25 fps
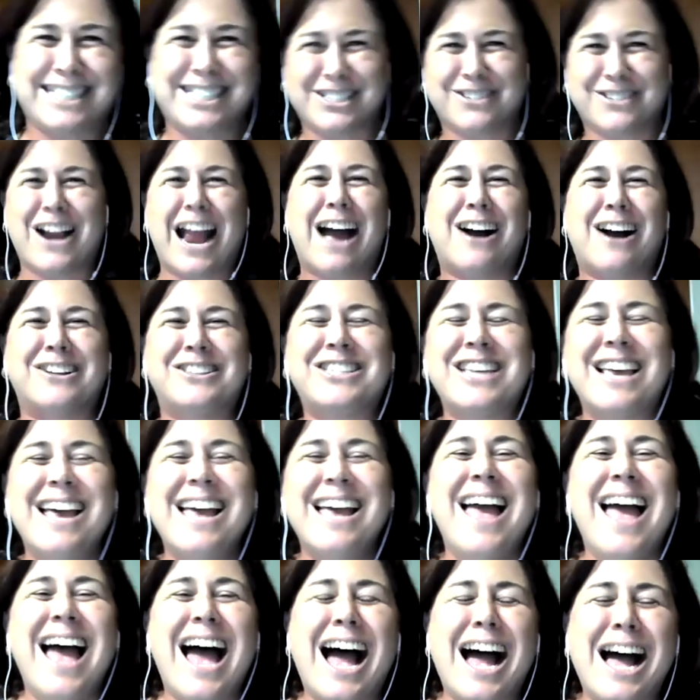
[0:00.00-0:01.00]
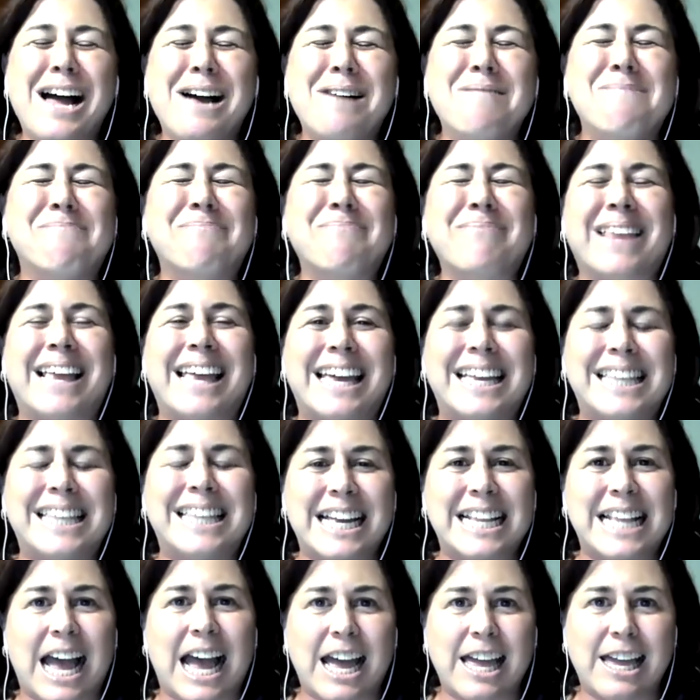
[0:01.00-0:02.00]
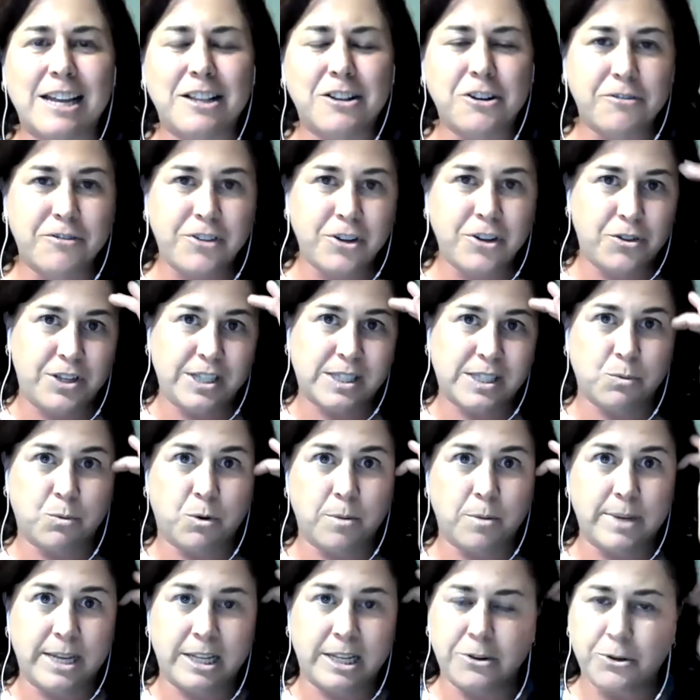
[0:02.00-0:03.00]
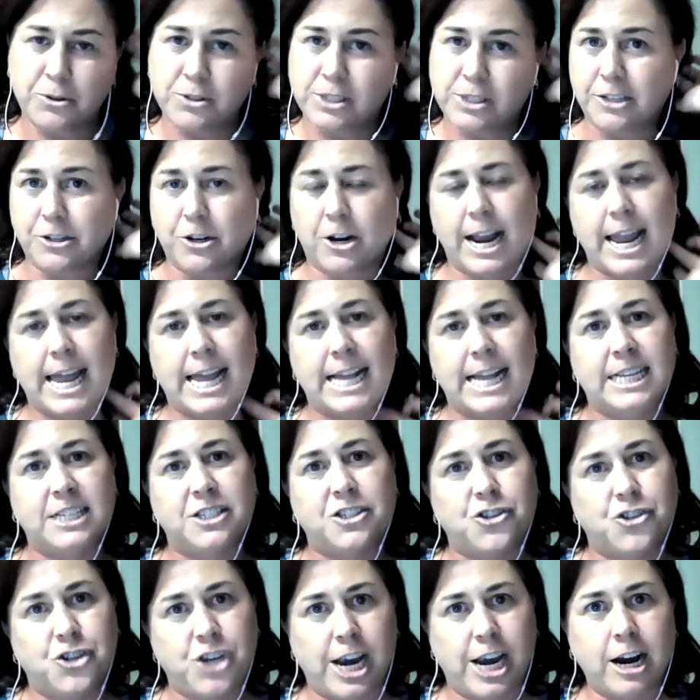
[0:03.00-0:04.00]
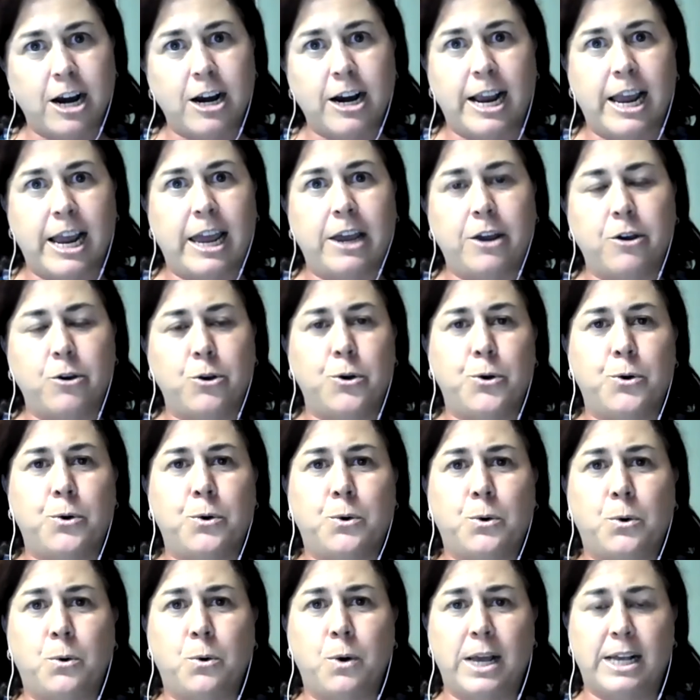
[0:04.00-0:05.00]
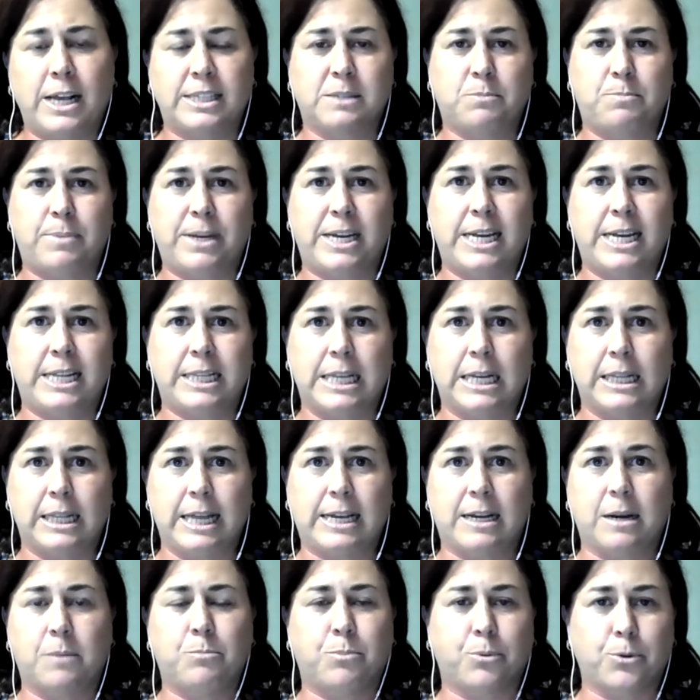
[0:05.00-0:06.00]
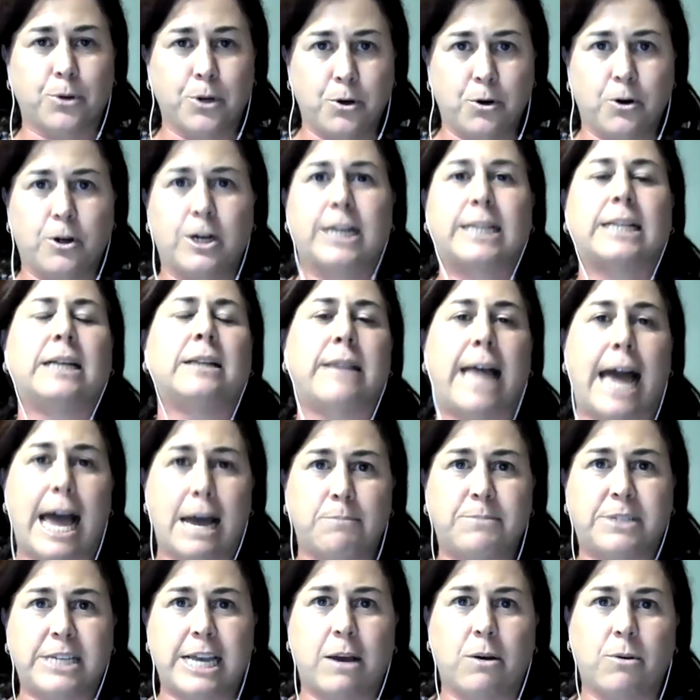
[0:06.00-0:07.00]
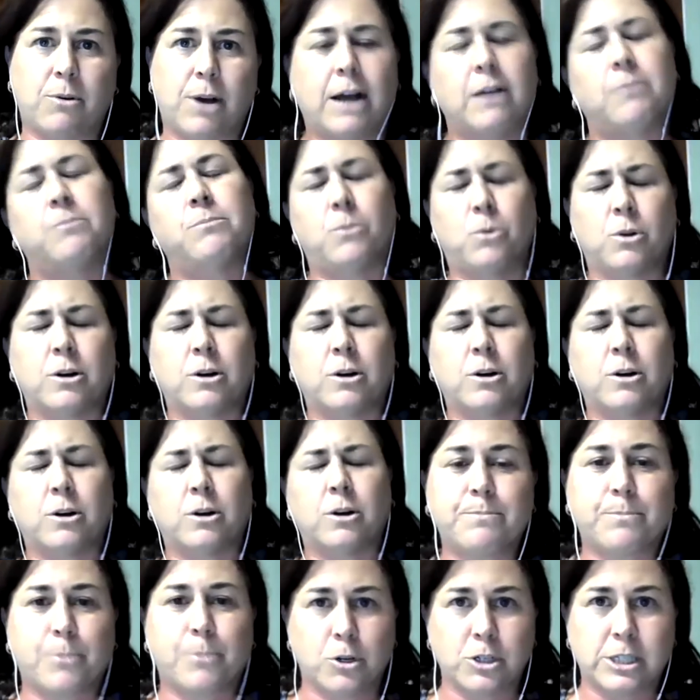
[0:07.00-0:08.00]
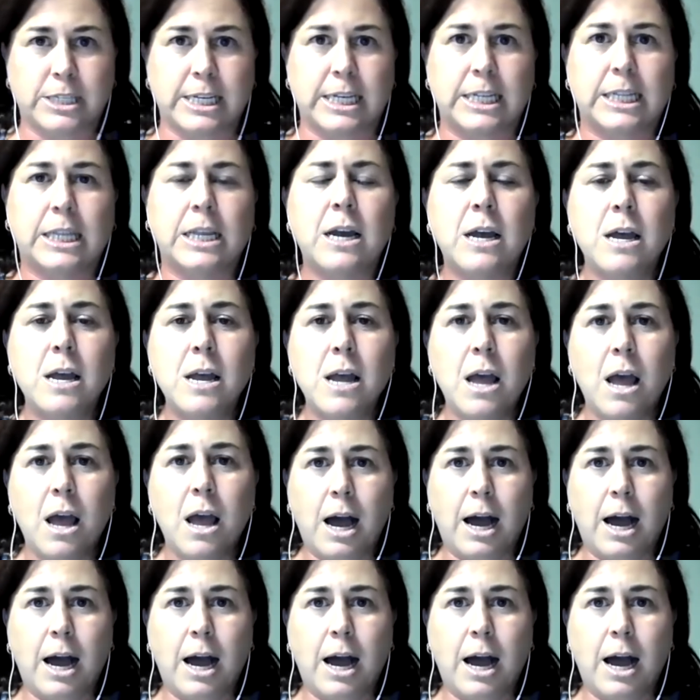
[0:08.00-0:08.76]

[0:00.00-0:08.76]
around. Um, and then I interviewed this woman who's in her eighties, Jerry, who has been like a brewer and a lab, well, more of a lab person